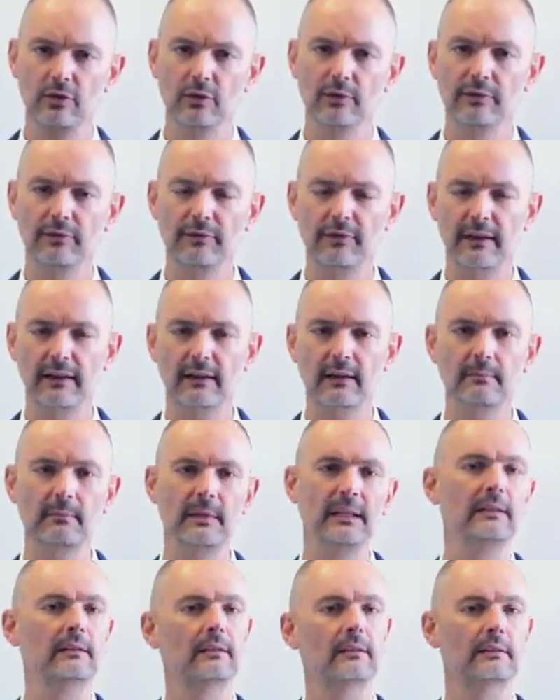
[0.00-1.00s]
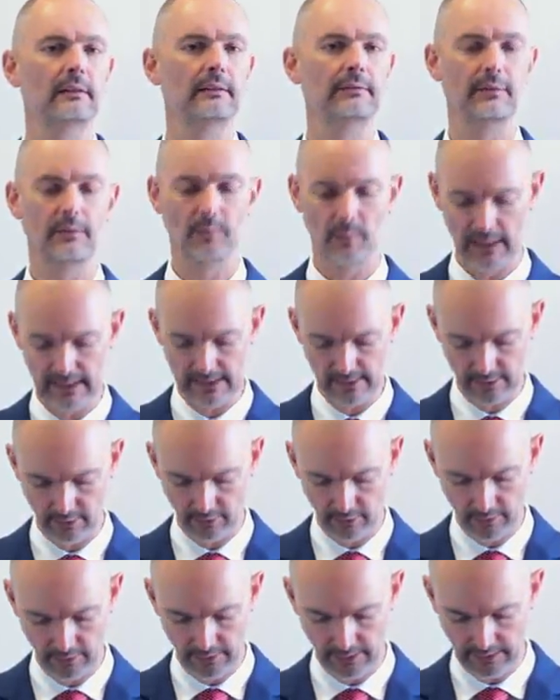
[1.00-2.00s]
two fundamental different ways to
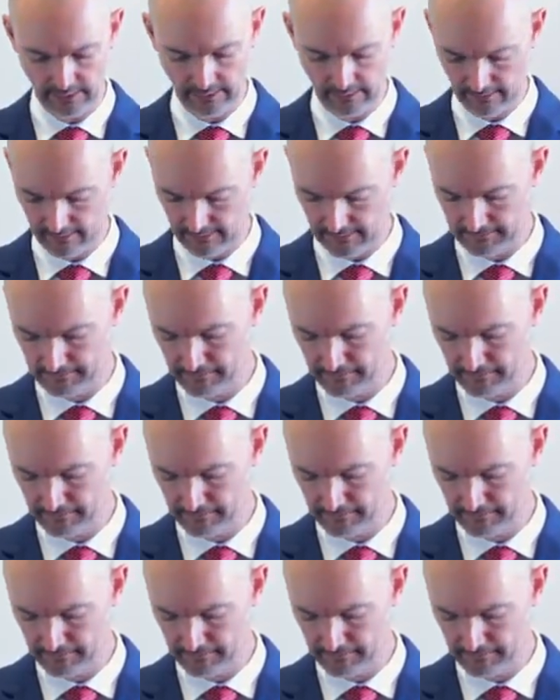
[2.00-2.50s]
look at it.